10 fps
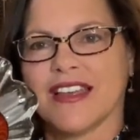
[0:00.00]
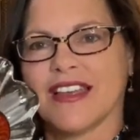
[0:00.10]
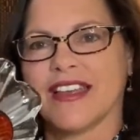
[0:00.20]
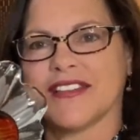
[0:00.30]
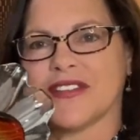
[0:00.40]

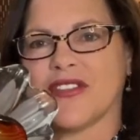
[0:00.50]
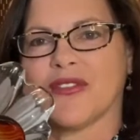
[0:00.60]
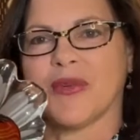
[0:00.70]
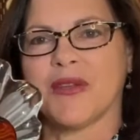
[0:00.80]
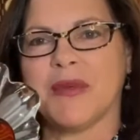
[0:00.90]
It's a
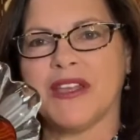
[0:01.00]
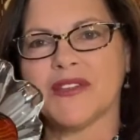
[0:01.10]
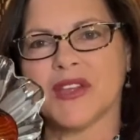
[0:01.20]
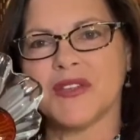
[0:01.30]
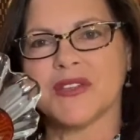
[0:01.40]

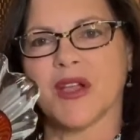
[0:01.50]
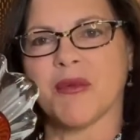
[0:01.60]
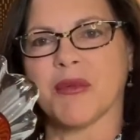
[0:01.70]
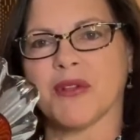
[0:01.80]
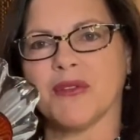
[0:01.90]
three-piece
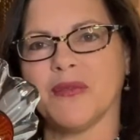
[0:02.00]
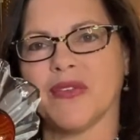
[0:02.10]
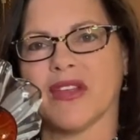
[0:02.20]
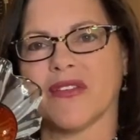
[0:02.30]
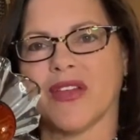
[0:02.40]
ensemble.
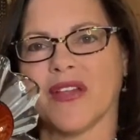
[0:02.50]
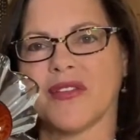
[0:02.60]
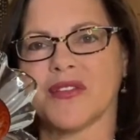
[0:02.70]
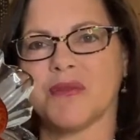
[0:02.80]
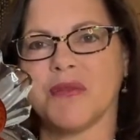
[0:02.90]
I've got
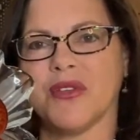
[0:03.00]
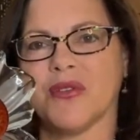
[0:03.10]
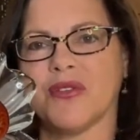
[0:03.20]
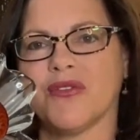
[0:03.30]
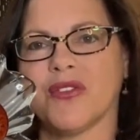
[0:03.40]
this
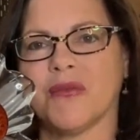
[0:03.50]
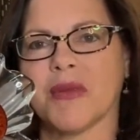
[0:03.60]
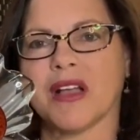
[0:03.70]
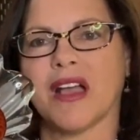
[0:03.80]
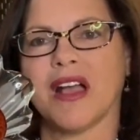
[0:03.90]
beautiful
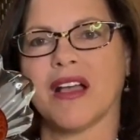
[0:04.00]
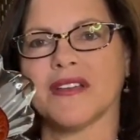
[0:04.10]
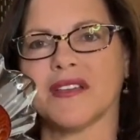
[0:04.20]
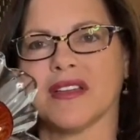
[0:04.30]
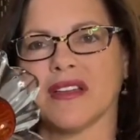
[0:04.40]

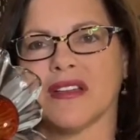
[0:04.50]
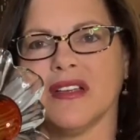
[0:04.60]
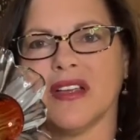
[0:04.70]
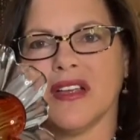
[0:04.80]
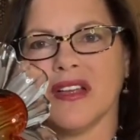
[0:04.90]
Macasa
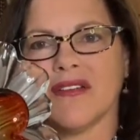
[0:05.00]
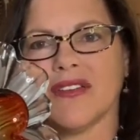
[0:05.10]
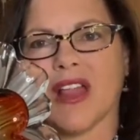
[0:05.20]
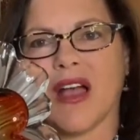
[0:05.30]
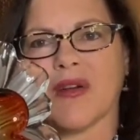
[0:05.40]

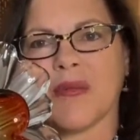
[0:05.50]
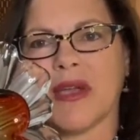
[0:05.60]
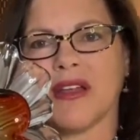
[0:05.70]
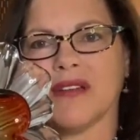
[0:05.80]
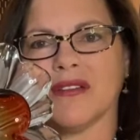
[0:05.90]
flower
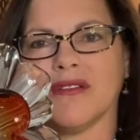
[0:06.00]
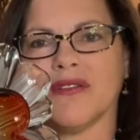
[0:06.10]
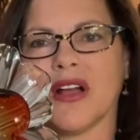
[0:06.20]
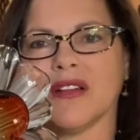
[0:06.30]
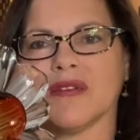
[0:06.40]
petal
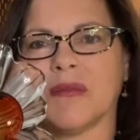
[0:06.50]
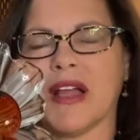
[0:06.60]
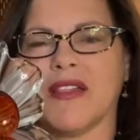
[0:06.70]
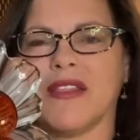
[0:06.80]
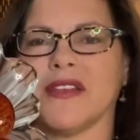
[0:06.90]
followed
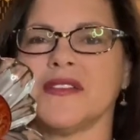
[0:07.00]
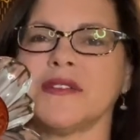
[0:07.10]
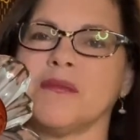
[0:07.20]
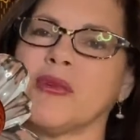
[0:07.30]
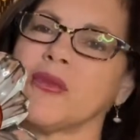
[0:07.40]
by
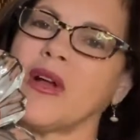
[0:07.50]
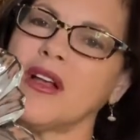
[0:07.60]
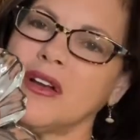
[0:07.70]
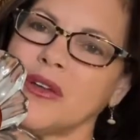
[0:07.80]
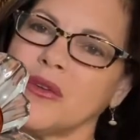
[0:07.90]
this
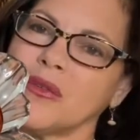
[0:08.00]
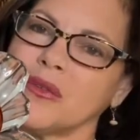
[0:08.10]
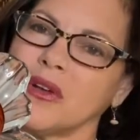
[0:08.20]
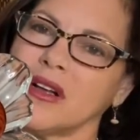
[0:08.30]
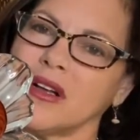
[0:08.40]

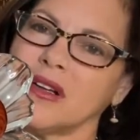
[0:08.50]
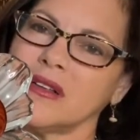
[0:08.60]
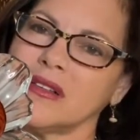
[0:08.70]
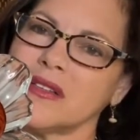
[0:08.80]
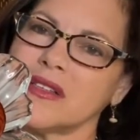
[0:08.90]
Murano
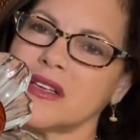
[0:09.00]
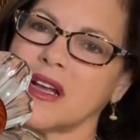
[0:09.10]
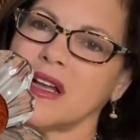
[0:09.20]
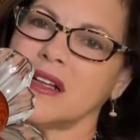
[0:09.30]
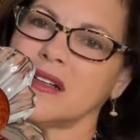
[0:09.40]

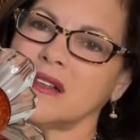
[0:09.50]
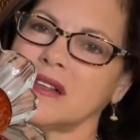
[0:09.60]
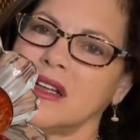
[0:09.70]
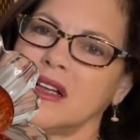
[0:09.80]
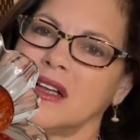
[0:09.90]
style
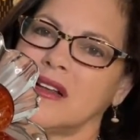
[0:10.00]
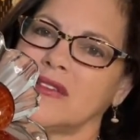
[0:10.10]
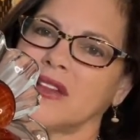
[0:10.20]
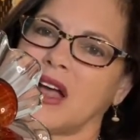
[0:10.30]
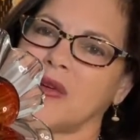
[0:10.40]

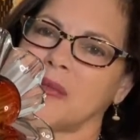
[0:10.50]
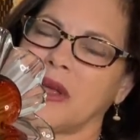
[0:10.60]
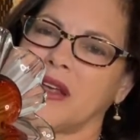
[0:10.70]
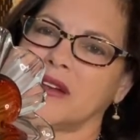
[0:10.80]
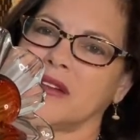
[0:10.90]
flower
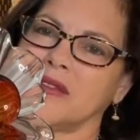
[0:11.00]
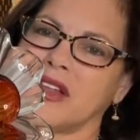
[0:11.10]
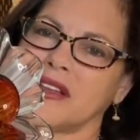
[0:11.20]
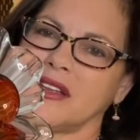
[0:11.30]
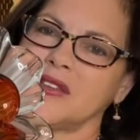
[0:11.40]
petal
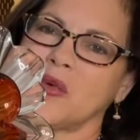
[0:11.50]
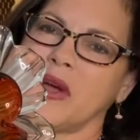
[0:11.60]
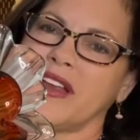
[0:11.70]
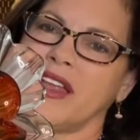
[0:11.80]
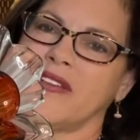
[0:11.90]
that is
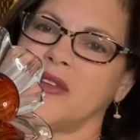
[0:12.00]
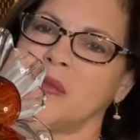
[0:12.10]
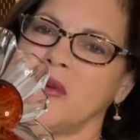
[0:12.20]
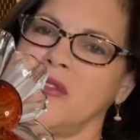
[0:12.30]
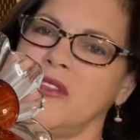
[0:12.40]
quite heavy.
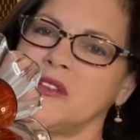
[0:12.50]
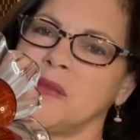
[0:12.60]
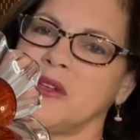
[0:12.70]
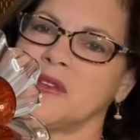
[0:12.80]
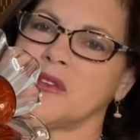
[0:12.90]
Both of these
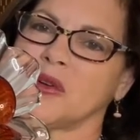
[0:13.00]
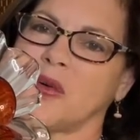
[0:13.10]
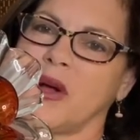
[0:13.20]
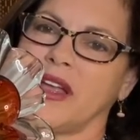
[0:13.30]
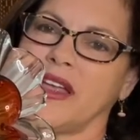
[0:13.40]
pieces are
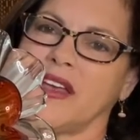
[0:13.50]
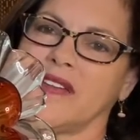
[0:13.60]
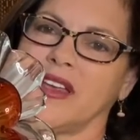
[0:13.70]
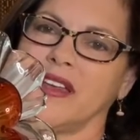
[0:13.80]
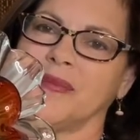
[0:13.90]
quite heavy.